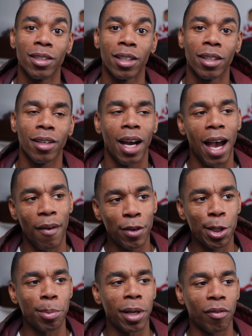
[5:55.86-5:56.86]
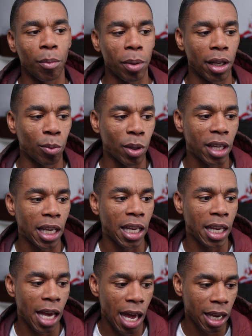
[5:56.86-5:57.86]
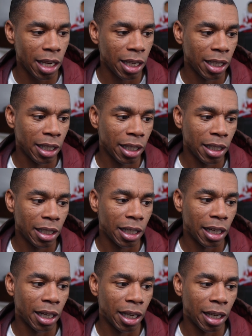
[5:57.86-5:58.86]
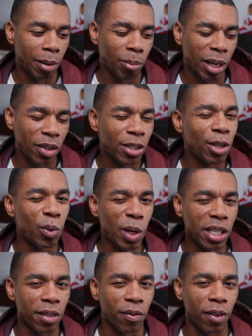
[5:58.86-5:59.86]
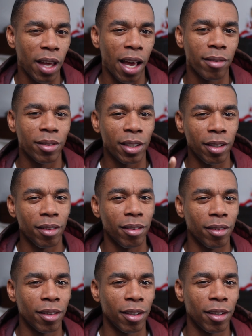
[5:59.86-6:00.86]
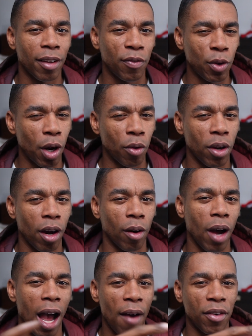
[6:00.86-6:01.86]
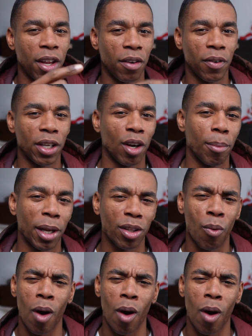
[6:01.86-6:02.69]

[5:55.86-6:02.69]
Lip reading: to I haven't jumped out of a plane with it yet. And there's a reason for that. If you don't know, I have another video about the